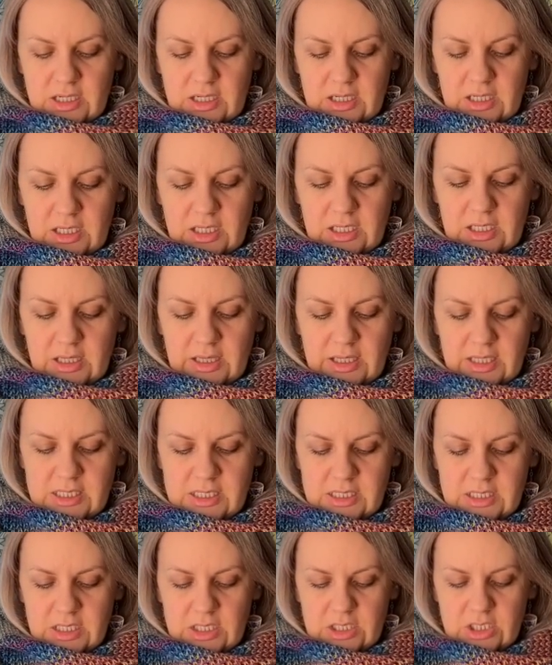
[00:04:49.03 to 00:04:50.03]
I needed less
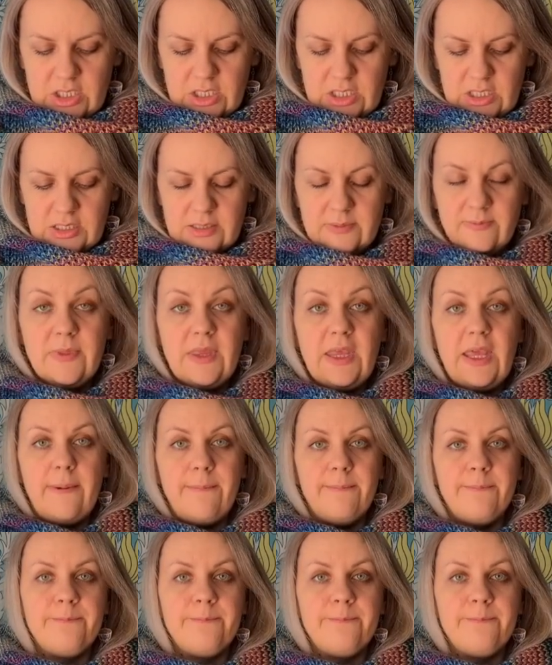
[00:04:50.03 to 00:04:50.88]
stitches. Yeah,